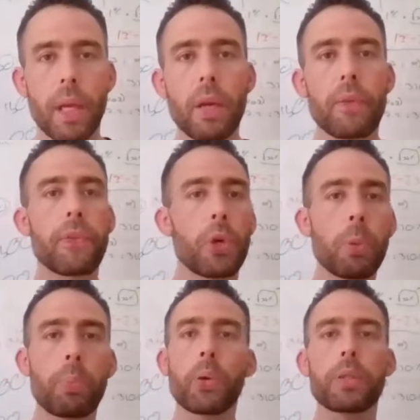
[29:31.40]
If
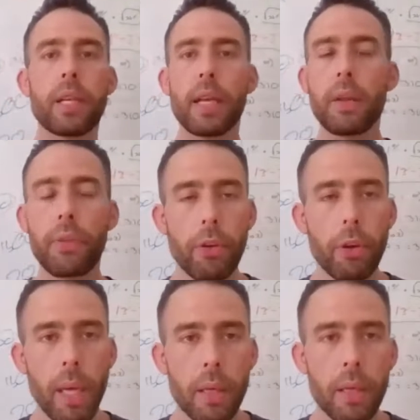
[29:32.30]
you put 10
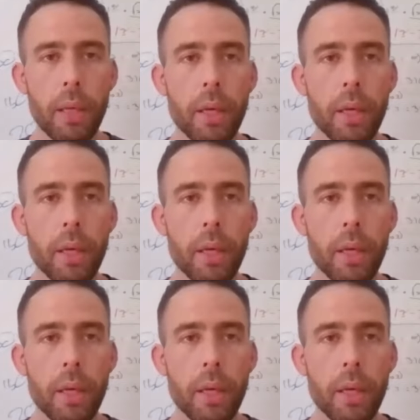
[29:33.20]
Ethereum in,